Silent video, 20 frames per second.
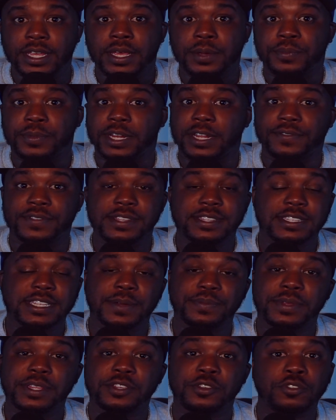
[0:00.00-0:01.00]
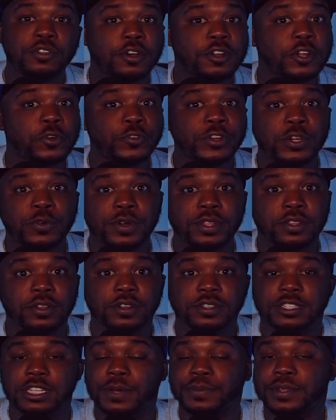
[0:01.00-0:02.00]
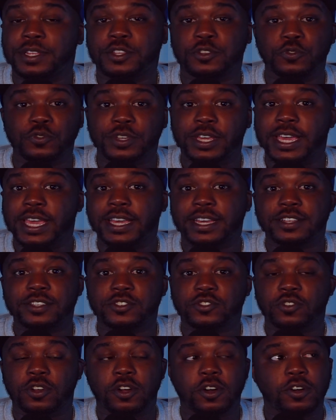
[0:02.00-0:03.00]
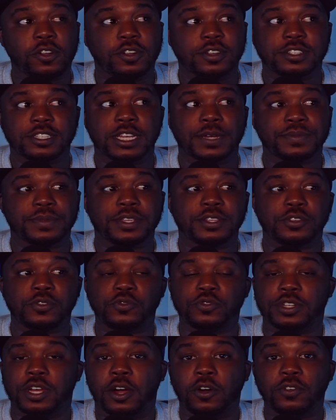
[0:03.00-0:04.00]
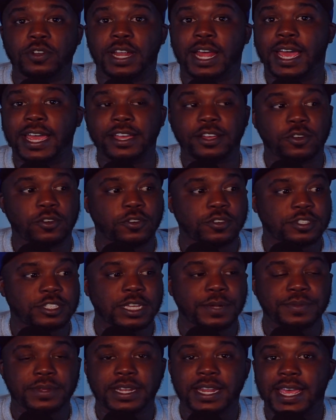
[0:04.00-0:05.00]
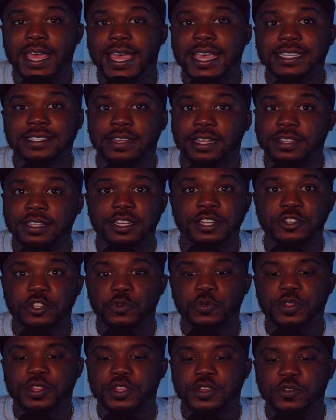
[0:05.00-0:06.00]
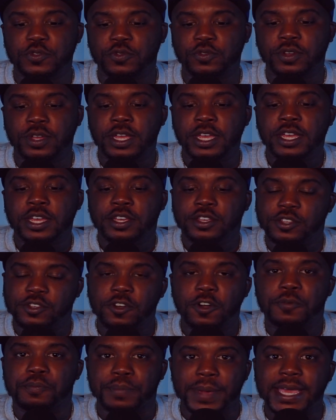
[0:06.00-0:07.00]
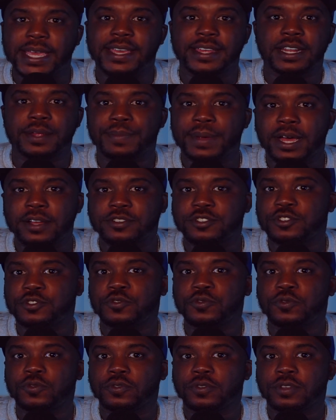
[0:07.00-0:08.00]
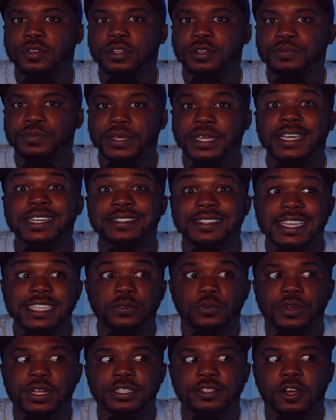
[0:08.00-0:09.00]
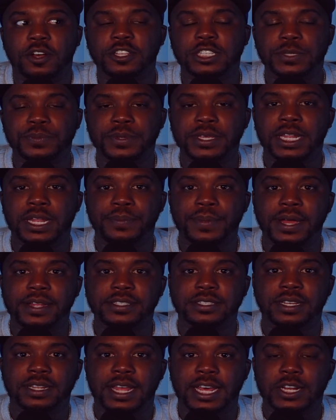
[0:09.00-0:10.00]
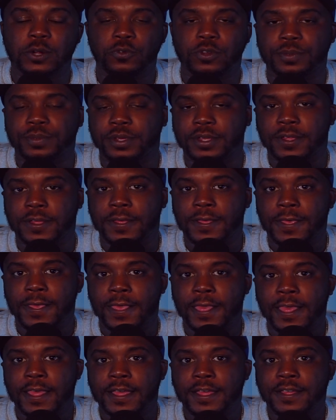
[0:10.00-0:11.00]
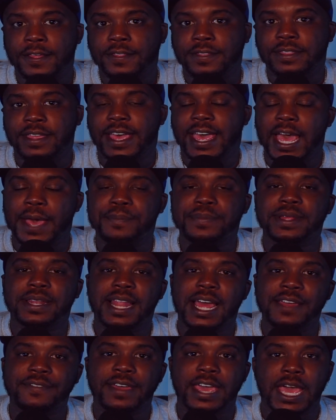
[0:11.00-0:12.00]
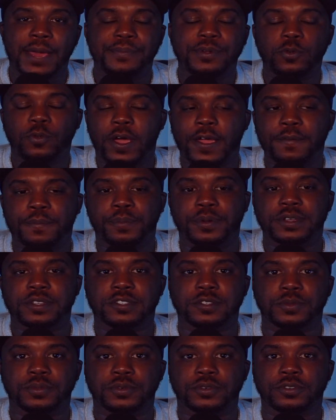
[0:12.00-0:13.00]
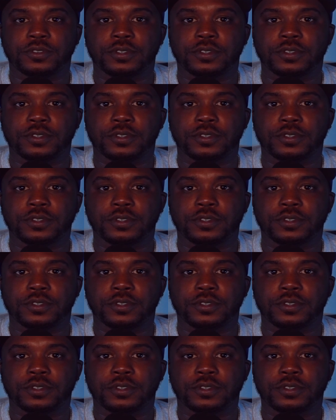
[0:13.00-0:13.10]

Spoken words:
But if it's something you don't agree with, or something you can't control, or something you don't like, or something that has nothing to do with you, you'll make it about you, because that's what it's ultimately about to a lot of women. The happy life, happy wife principle.